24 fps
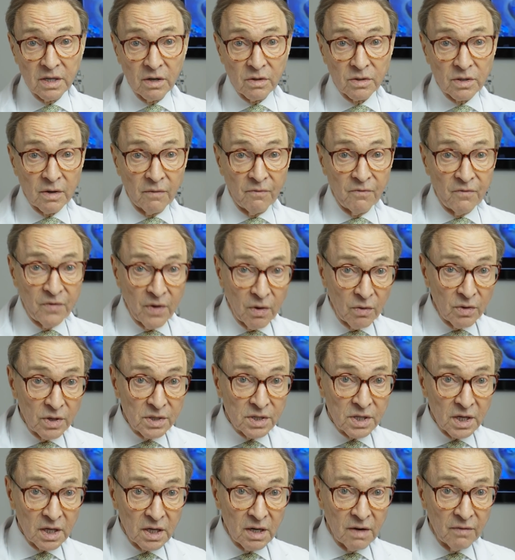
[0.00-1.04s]
There's a very
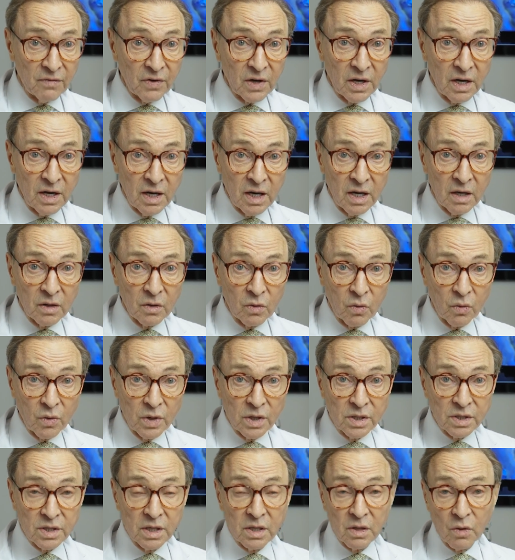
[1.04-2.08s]
significant
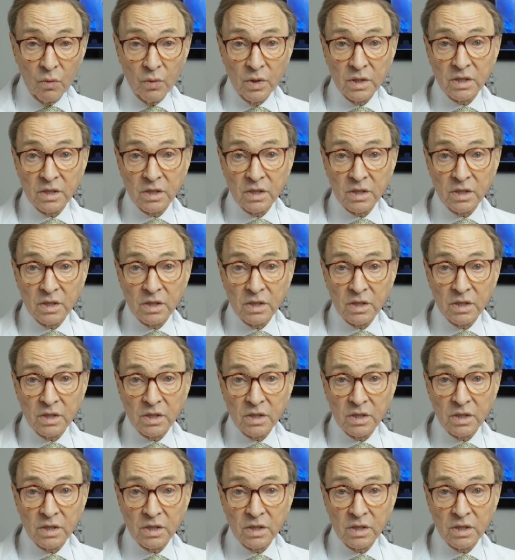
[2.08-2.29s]
increase in the